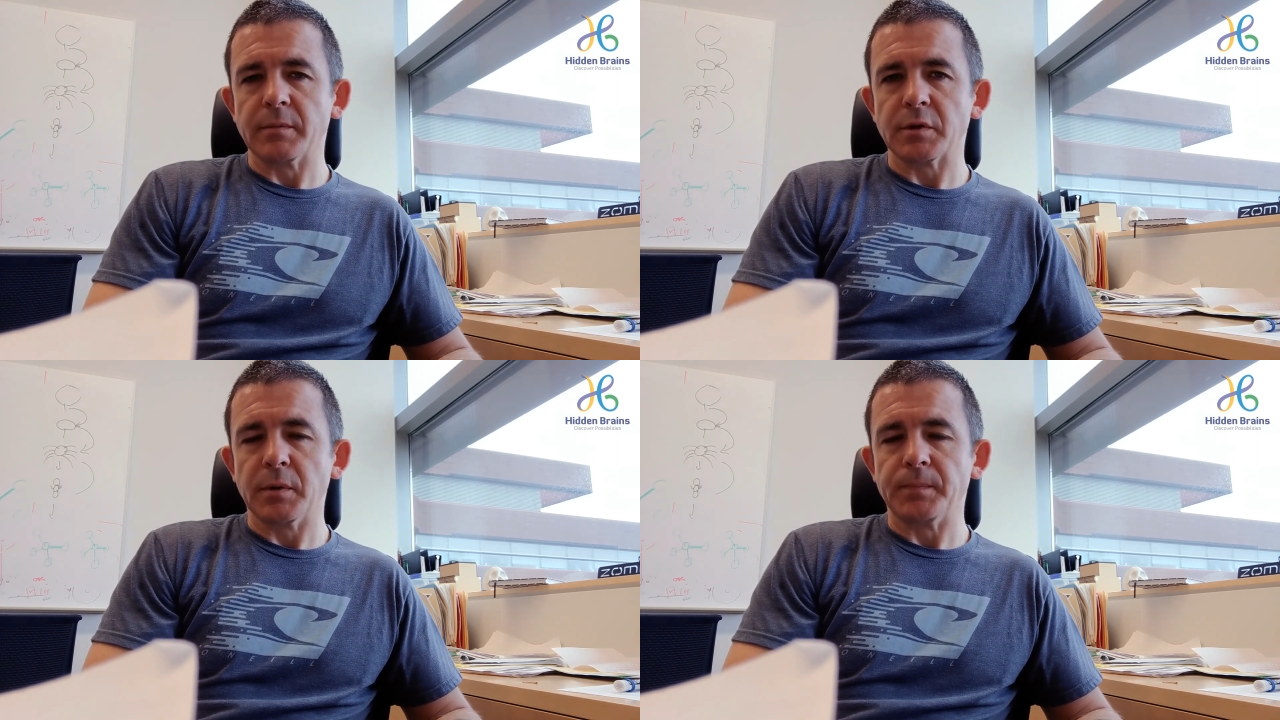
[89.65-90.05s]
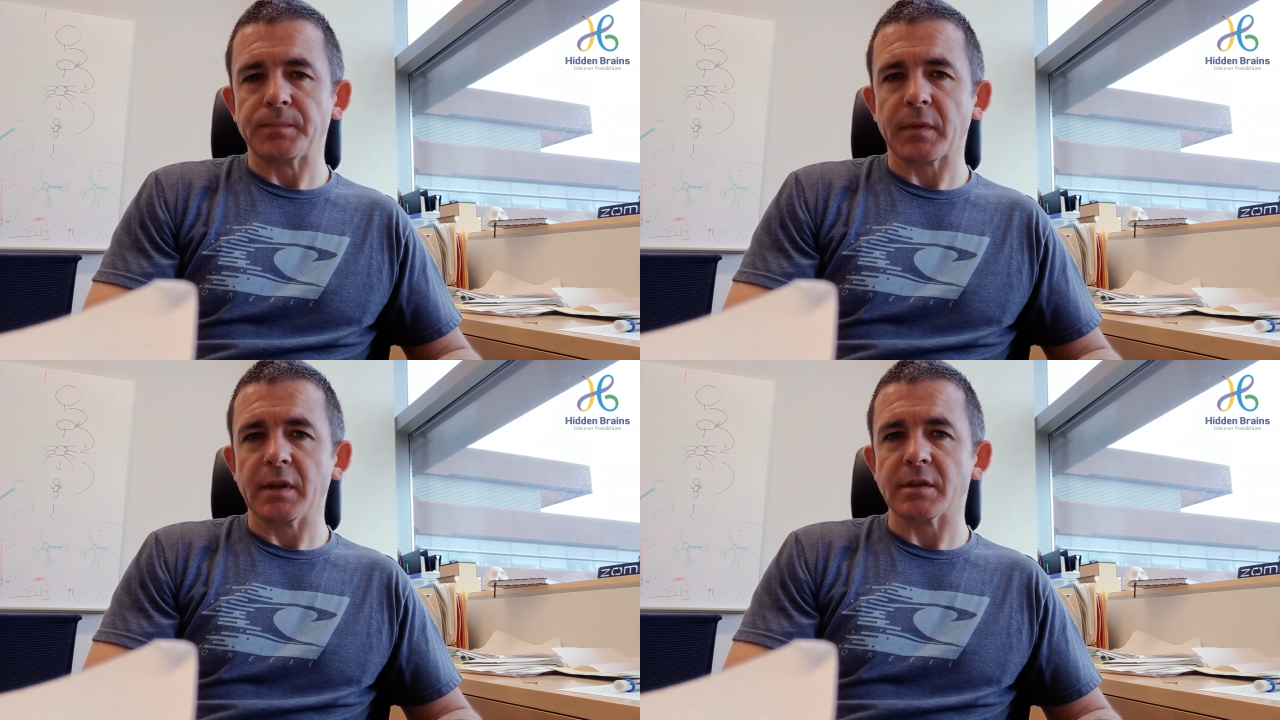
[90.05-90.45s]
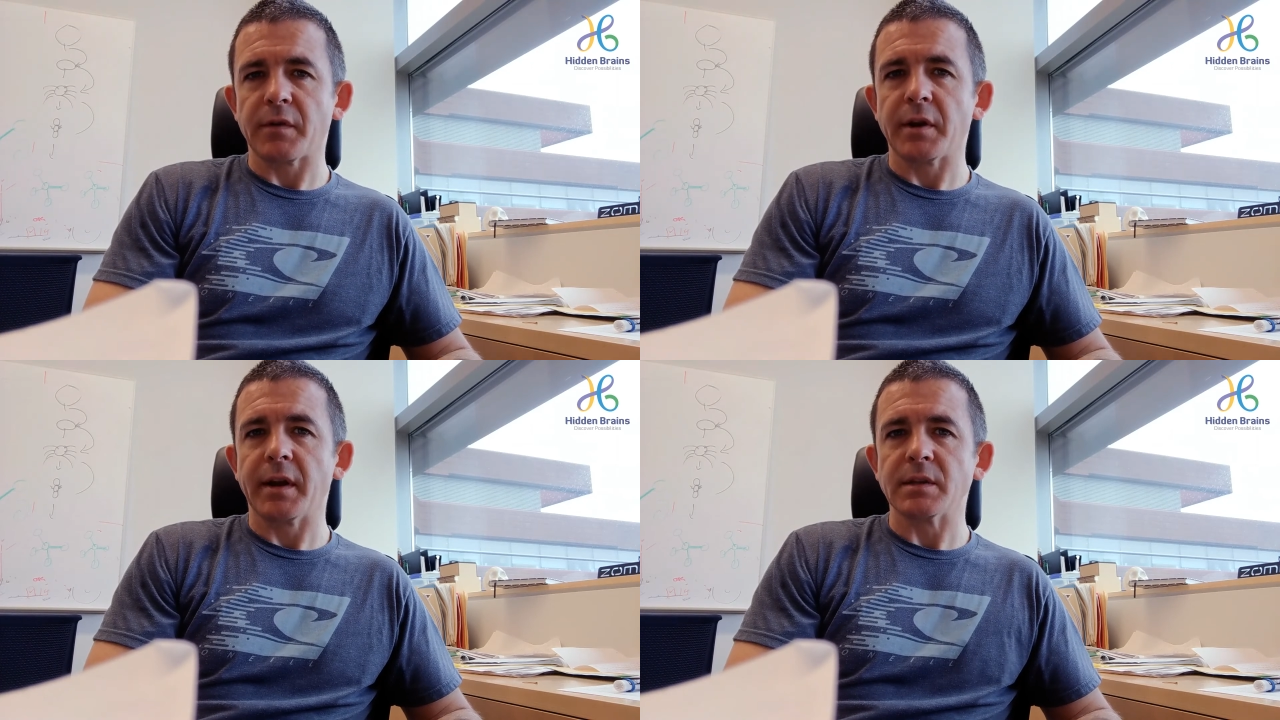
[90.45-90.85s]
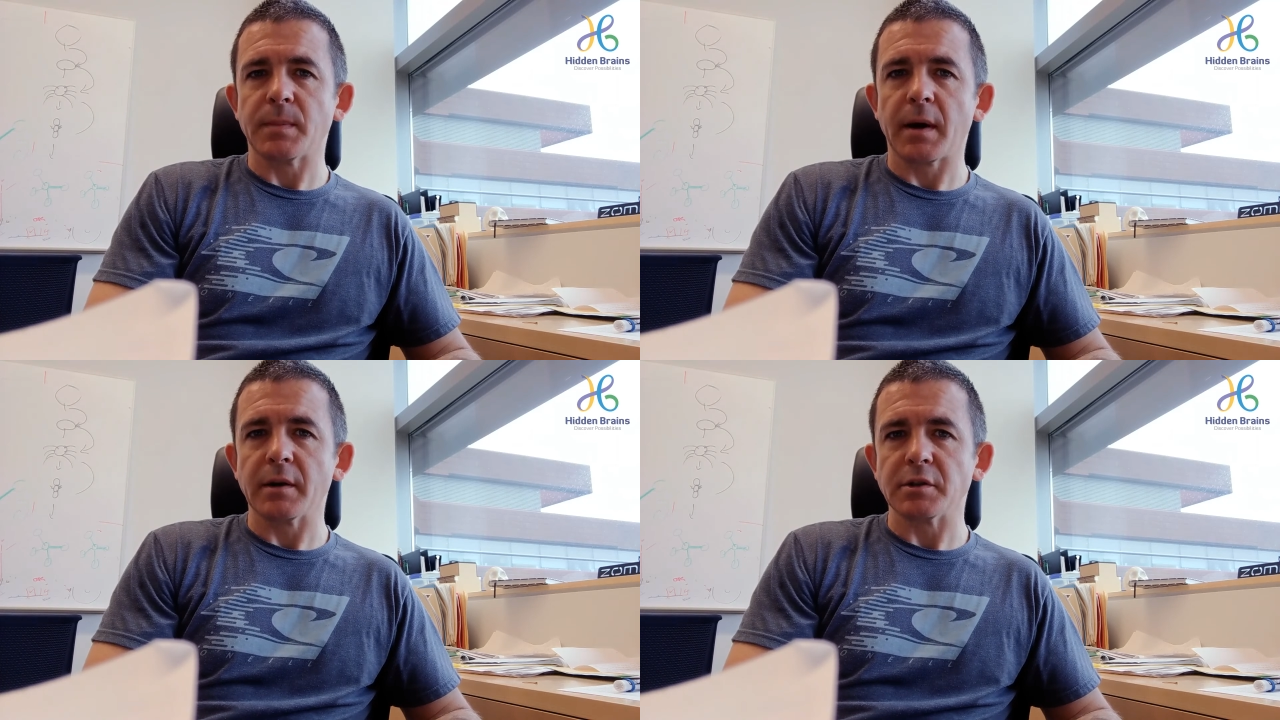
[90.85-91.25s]
So it's a very nice
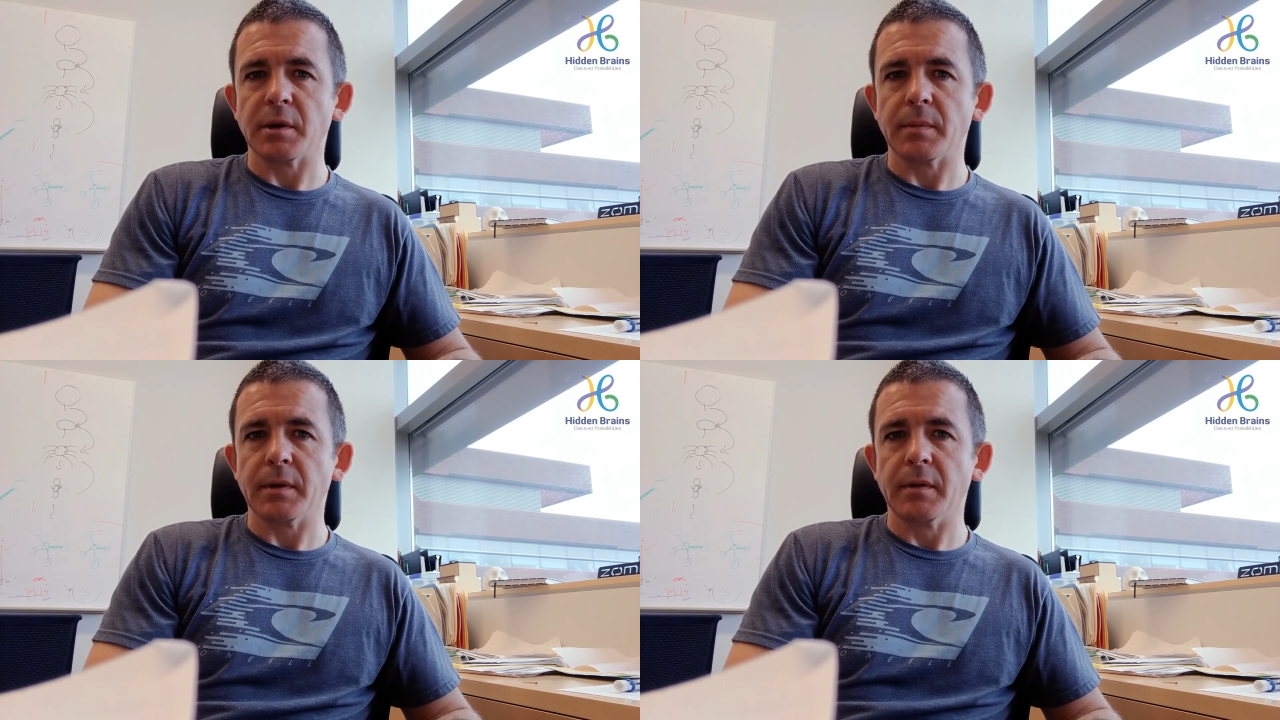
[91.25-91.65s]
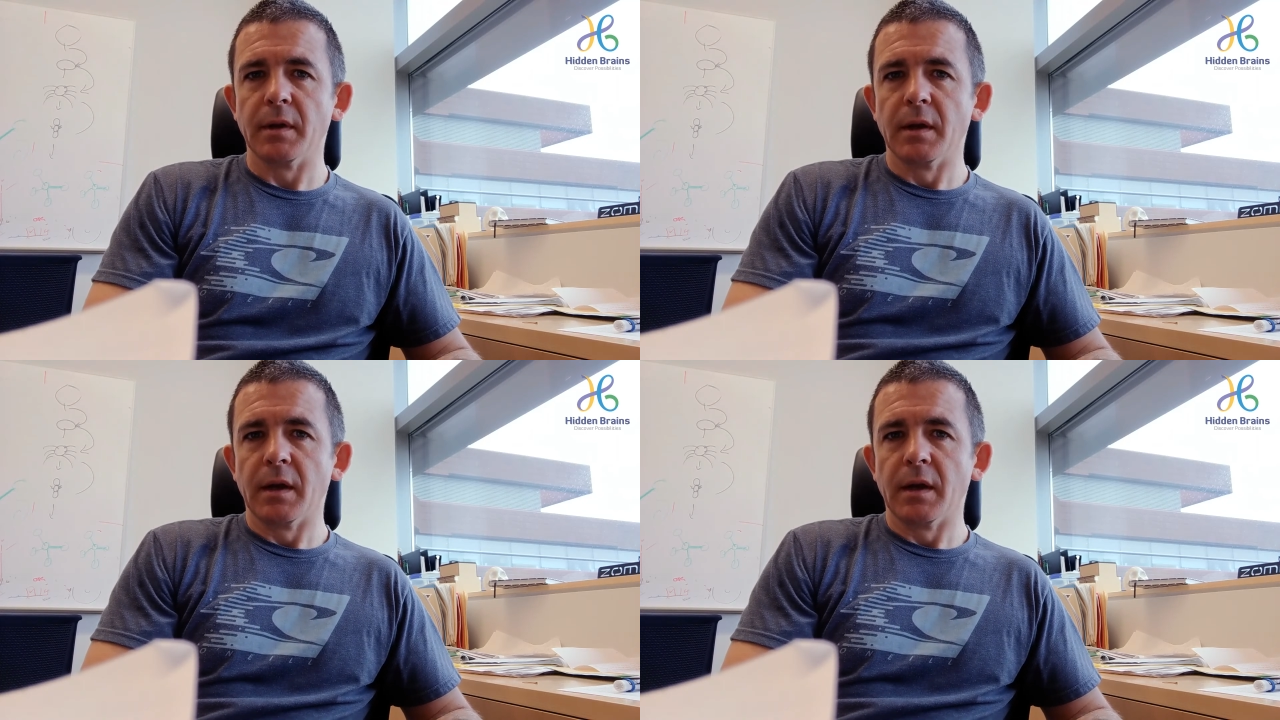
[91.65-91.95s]
partnership and